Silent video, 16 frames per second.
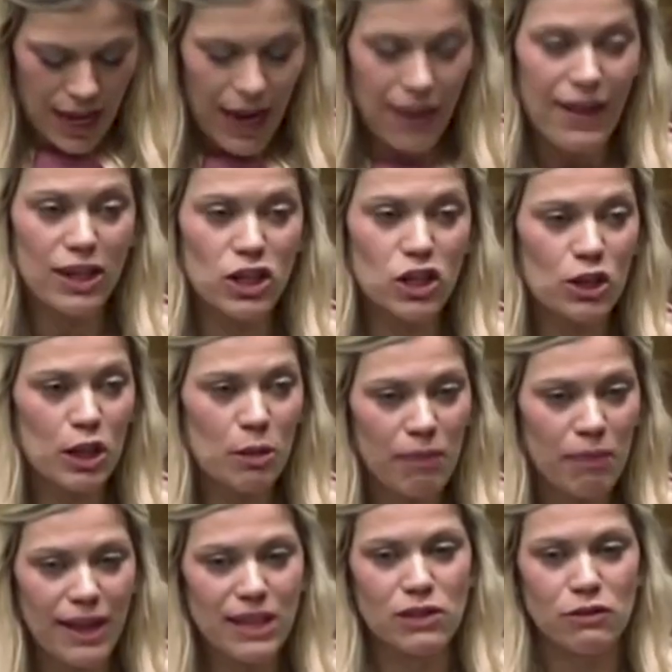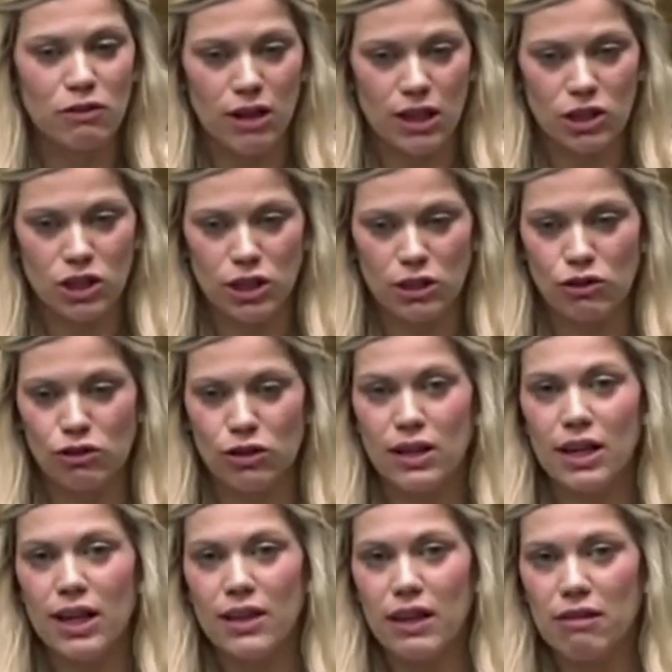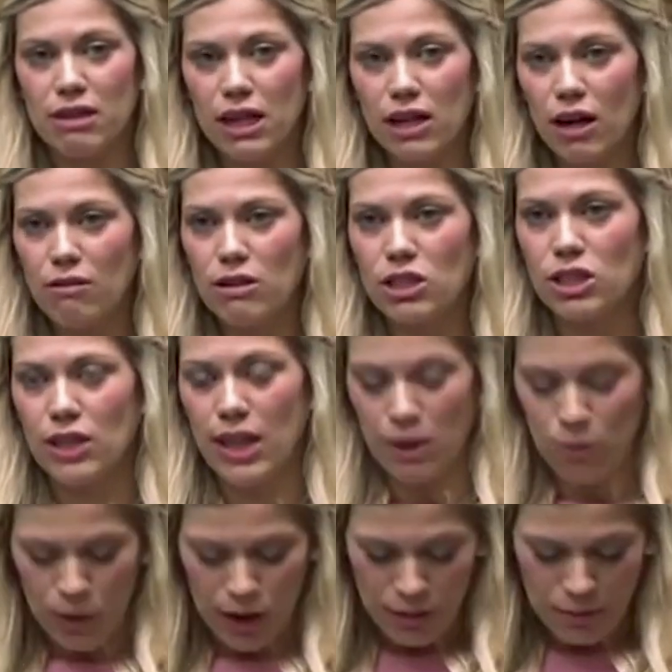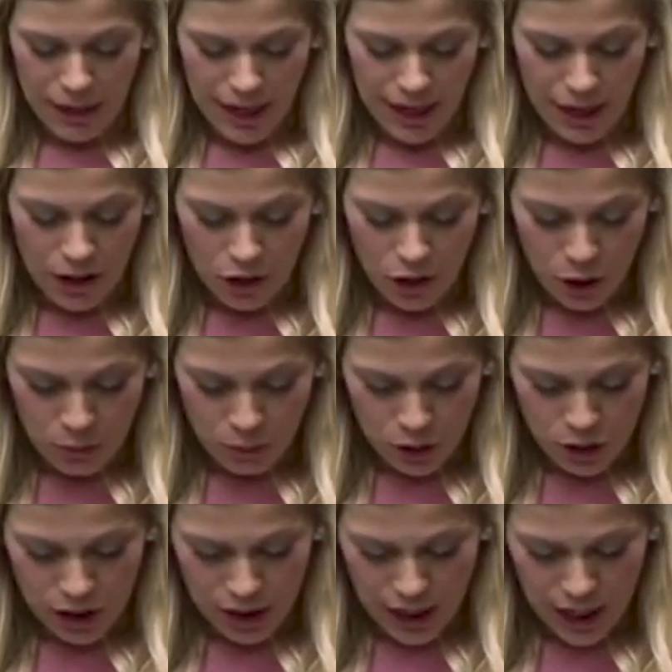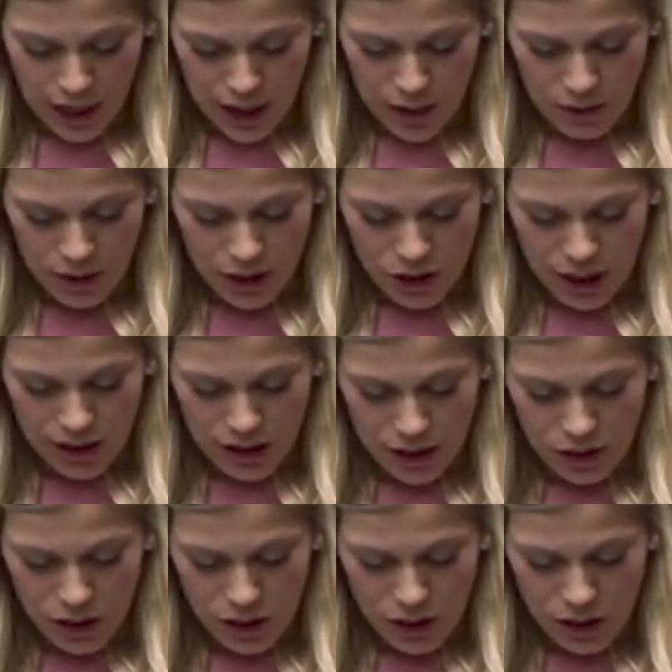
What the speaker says: and they're doing the best for our children, they're encouraging their well-being and not pushing their own agenda.